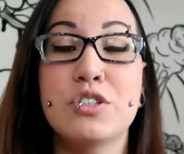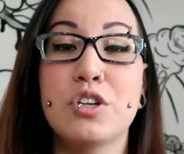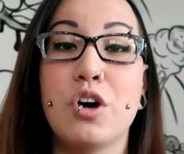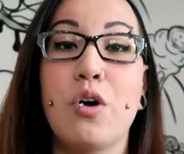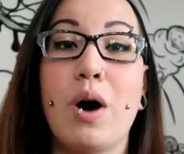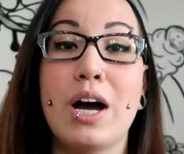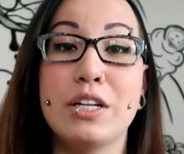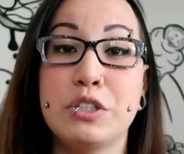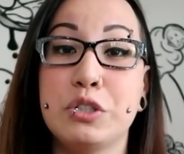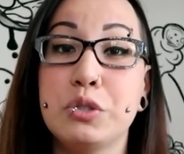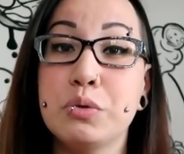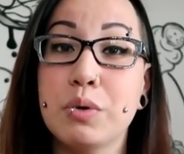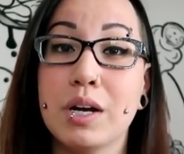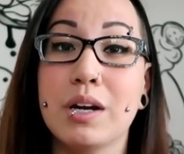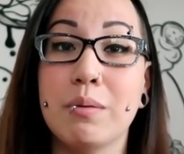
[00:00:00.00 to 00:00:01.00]
So I
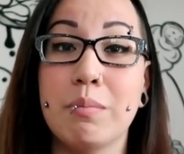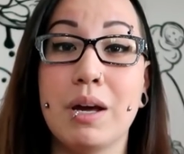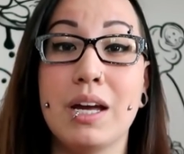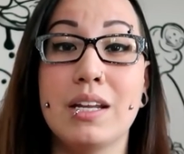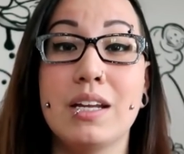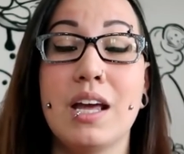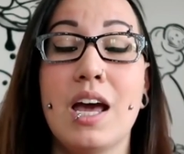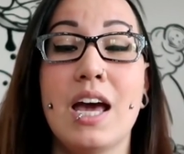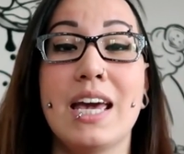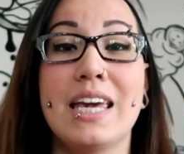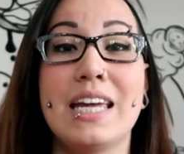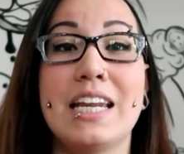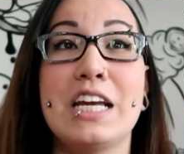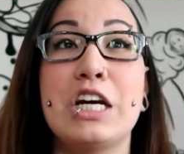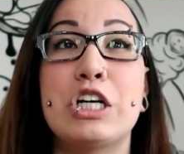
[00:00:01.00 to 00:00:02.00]
do recommend
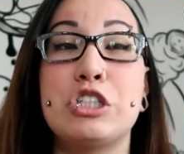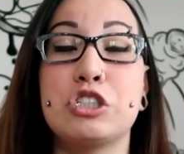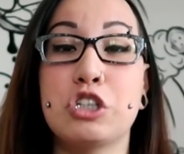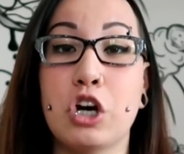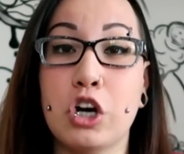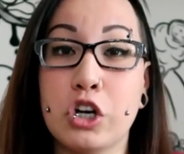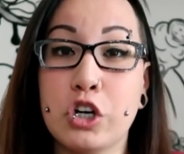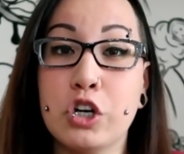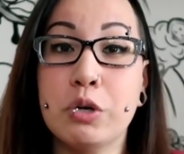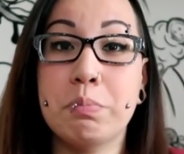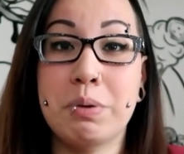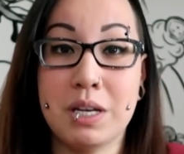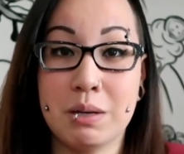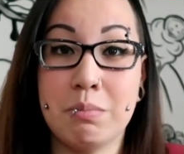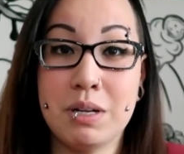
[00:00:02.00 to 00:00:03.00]
getting
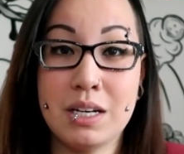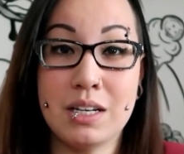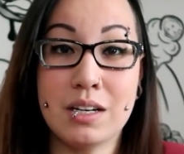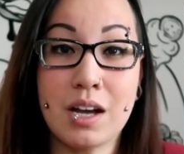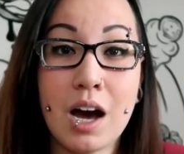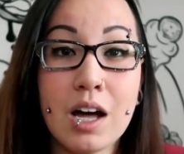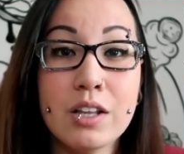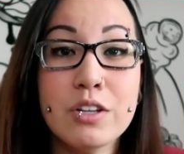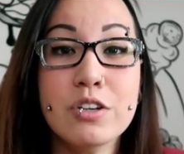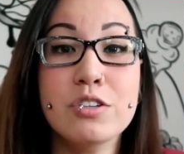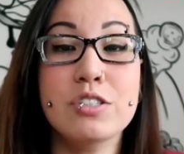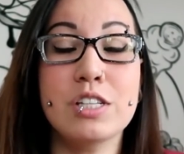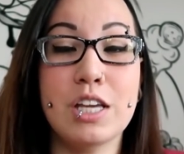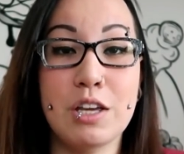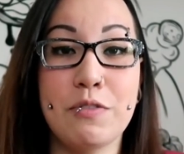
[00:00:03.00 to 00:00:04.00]
darker pigmented colors